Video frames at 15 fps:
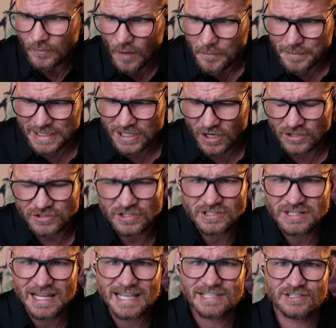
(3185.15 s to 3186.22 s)
Because there's
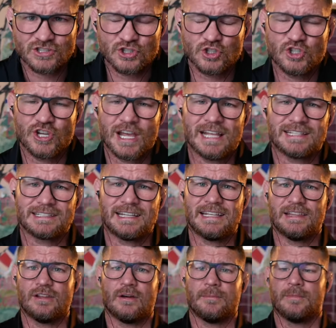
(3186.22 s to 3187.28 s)
less shit in
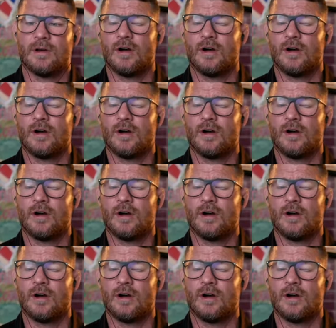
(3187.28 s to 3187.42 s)
them.